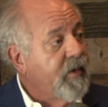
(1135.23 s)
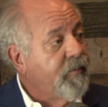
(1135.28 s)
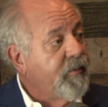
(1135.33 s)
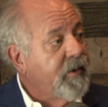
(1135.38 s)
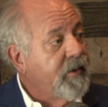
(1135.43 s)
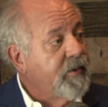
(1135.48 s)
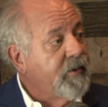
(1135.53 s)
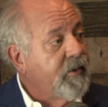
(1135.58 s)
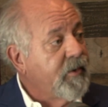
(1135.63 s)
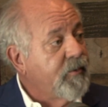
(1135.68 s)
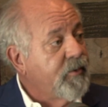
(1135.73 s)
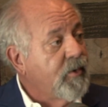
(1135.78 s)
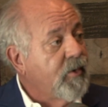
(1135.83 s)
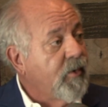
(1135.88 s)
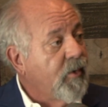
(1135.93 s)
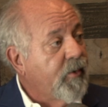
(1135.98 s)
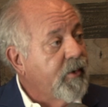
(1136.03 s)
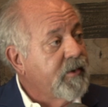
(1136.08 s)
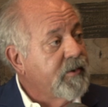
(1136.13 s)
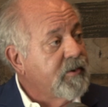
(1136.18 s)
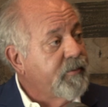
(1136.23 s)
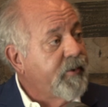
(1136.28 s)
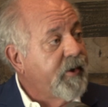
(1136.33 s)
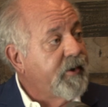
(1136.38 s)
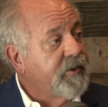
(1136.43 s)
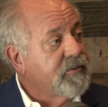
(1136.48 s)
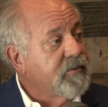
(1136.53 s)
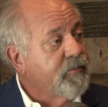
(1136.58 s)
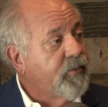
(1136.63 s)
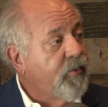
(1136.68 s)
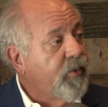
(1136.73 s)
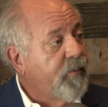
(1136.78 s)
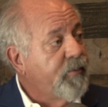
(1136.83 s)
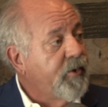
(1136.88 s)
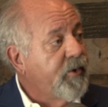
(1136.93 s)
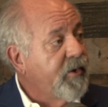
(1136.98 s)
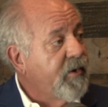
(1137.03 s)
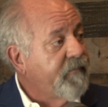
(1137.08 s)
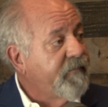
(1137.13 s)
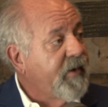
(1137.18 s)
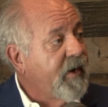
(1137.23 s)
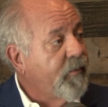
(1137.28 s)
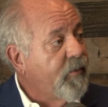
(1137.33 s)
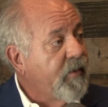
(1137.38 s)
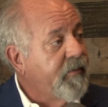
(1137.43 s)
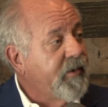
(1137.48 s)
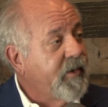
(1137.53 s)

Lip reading: I mean, you go walk into Perry's Emporium, you're going to find one